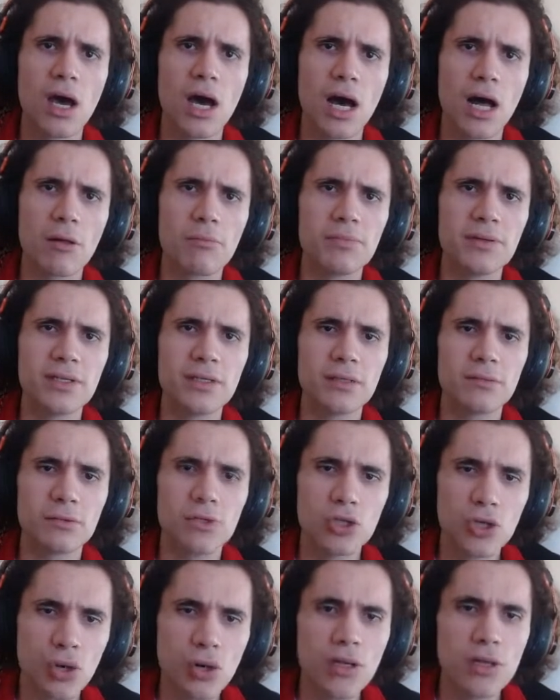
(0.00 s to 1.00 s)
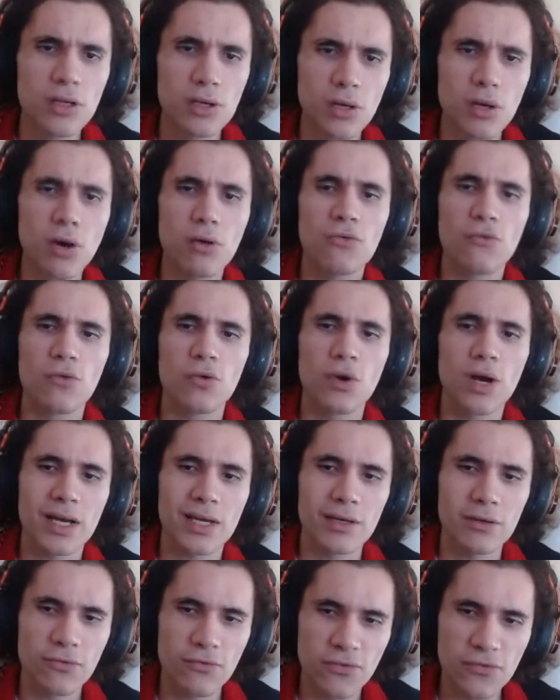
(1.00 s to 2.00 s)
I'll be good enough where I
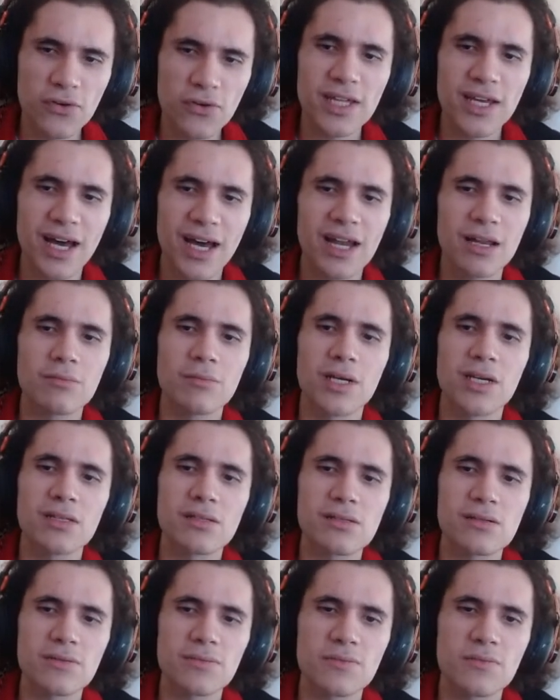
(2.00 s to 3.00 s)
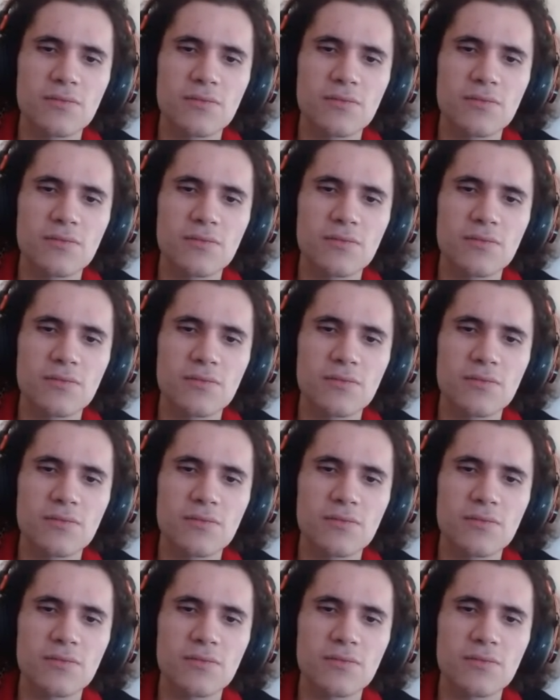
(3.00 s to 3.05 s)
can fully animate